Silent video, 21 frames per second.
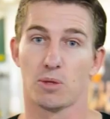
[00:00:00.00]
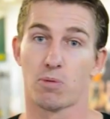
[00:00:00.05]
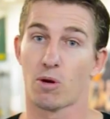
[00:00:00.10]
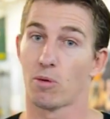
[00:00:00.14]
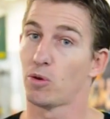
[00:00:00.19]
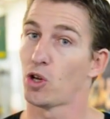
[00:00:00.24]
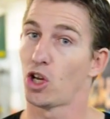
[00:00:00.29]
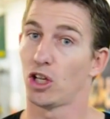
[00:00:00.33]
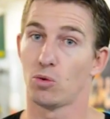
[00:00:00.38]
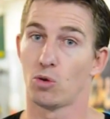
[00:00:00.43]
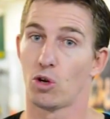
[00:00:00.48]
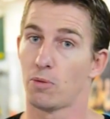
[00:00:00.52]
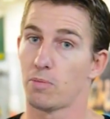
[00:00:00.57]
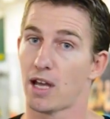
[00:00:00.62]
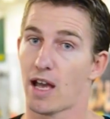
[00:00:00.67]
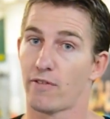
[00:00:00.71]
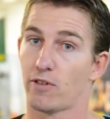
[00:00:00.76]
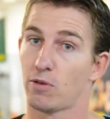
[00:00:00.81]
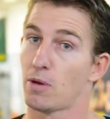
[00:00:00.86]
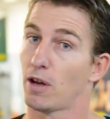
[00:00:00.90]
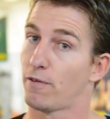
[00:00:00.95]
you probably only want to be
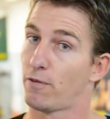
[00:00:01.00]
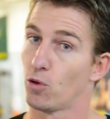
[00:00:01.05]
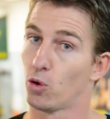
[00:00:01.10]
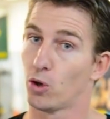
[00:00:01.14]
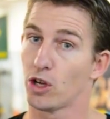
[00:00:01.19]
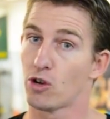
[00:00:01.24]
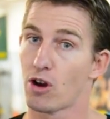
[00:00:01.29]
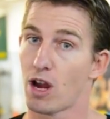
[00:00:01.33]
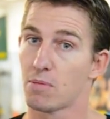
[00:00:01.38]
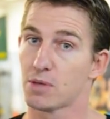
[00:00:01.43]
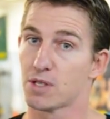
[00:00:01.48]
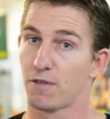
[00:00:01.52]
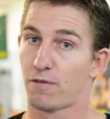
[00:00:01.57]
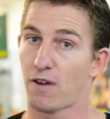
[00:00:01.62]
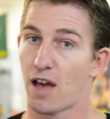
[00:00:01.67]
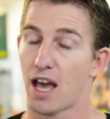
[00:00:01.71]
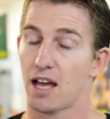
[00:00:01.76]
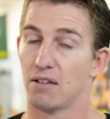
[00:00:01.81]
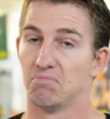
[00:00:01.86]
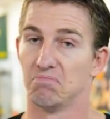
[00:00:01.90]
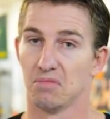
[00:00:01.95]
having about 40 grams of
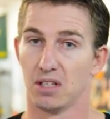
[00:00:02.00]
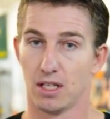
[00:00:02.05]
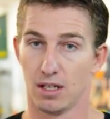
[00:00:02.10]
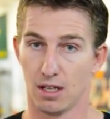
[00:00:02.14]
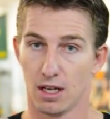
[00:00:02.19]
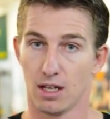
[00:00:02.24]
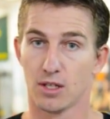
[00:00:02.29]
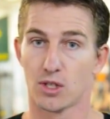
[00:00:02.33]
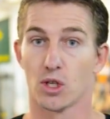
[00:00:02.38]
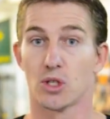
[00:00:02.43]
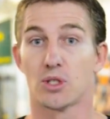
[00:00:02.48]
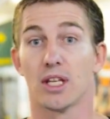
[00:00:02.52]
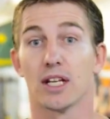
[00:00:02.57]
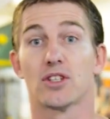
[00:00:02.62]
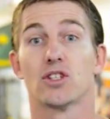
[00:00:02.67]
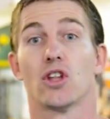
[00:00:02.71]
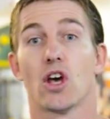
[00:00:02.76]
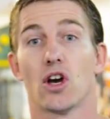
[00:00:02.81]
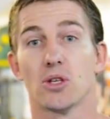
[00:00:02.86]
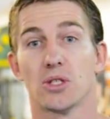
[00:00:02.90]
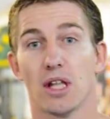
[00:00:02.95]
fat. So stick
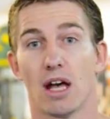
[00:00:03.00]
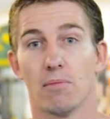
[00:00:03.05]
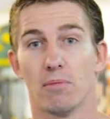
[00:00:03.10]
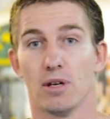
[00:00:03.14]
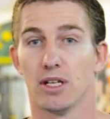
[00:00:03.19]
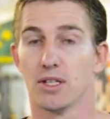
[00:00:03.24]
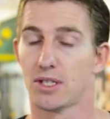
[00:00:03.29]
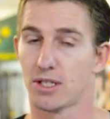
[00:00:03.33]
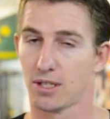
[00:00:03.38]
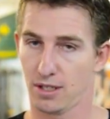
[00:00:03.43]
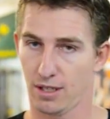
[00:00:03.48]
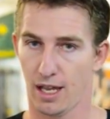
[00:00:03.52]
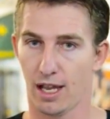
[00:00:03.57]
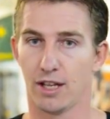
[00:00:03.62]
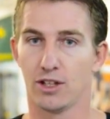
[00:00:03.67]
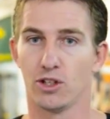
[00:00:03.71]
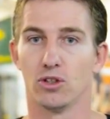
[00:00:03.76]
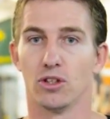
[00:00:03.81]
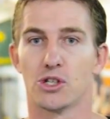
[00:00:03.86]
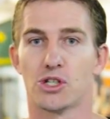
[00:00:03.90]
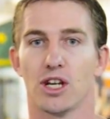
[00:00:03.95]
to those numbers
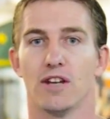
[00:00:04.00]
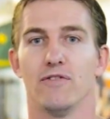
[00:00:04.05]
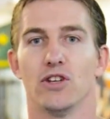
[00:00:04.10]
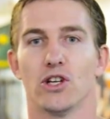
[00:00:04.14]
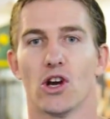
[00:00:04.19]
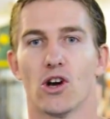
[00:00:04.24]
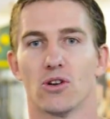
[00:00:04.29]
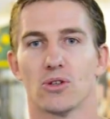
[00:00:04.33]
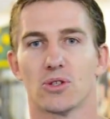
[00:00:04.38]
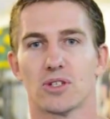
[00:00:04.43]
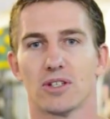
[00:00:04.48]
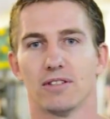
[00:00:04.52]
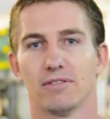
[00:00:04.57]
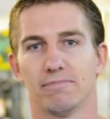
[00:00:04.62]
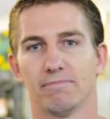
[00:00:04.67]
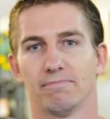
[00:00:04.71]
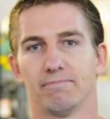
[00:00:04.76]
and you'll achieve your goals.